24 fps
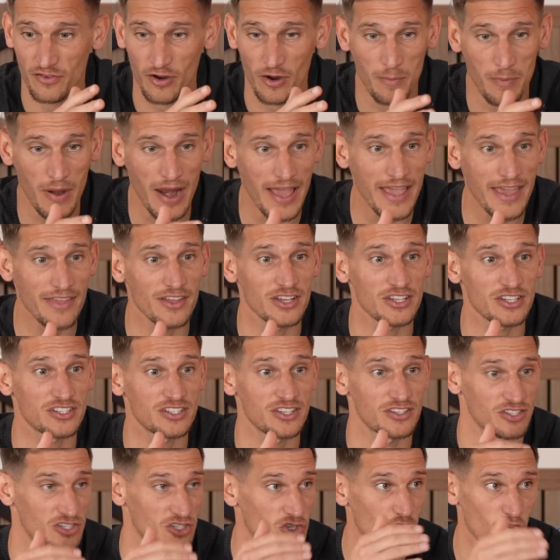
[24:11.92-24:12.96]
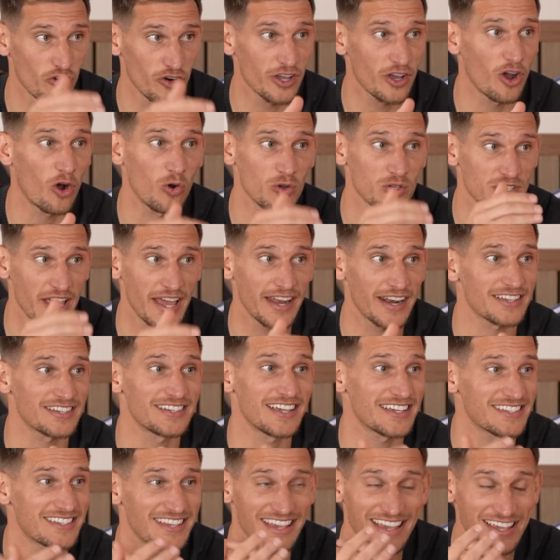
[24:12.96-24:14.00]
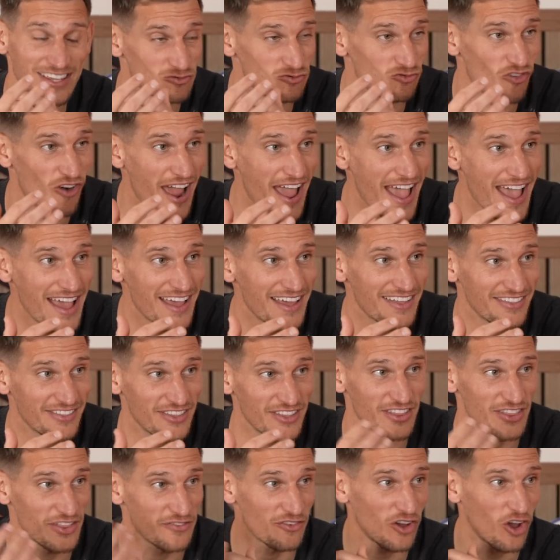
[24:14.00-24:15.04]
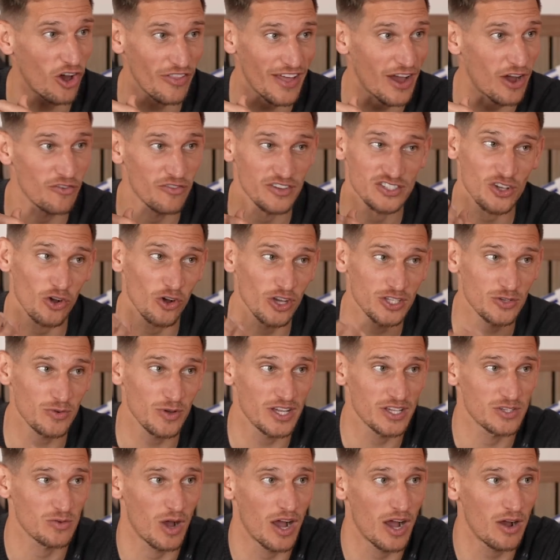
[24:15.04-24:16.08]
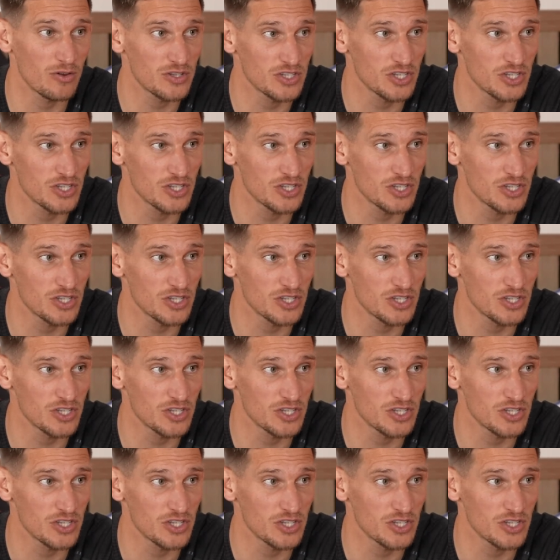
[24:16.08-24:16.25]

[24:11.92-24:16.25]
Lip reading: a player that's scoring goals, getting assists, it's rare that they've got that other side to it as well.